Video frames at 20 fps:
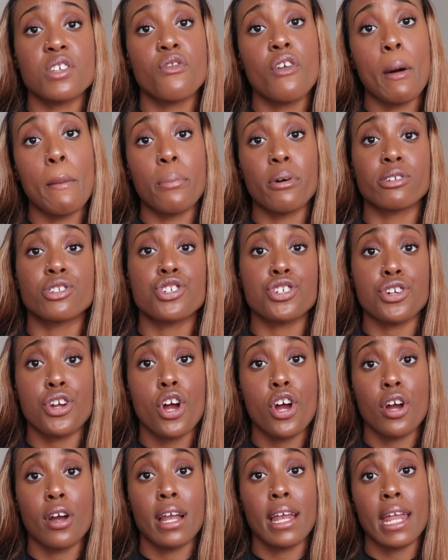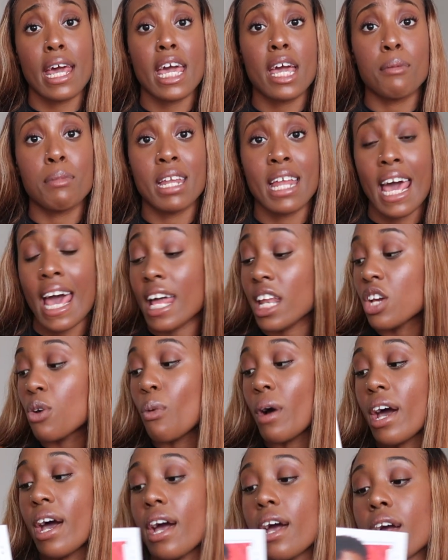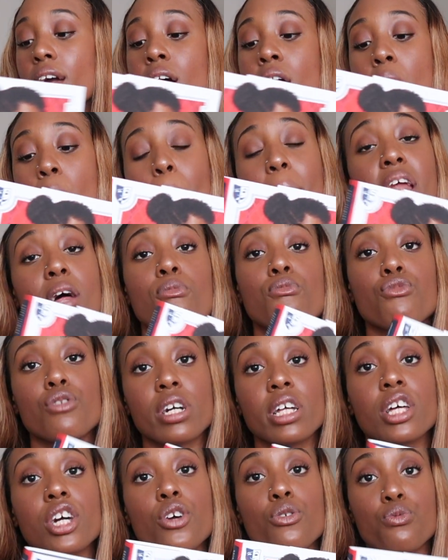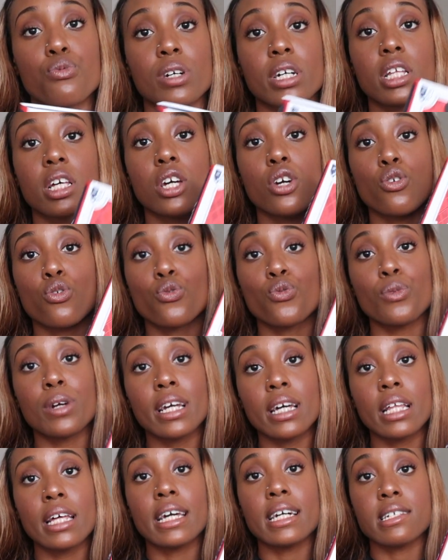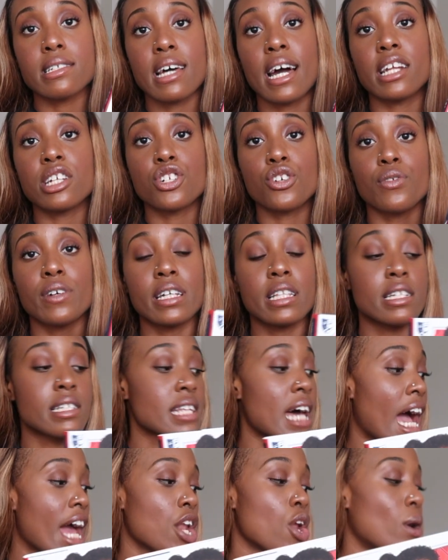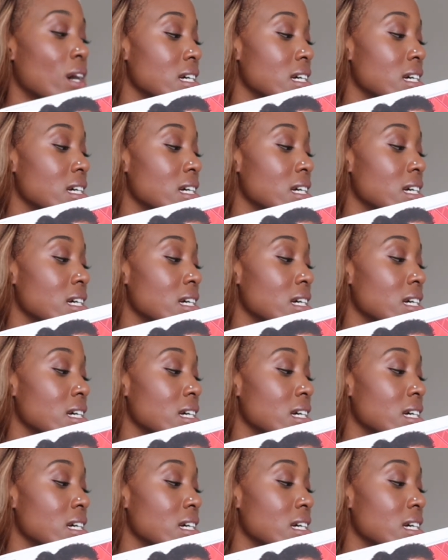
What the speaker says: if I butchered her name in any way, but I'm really excited to read this. I know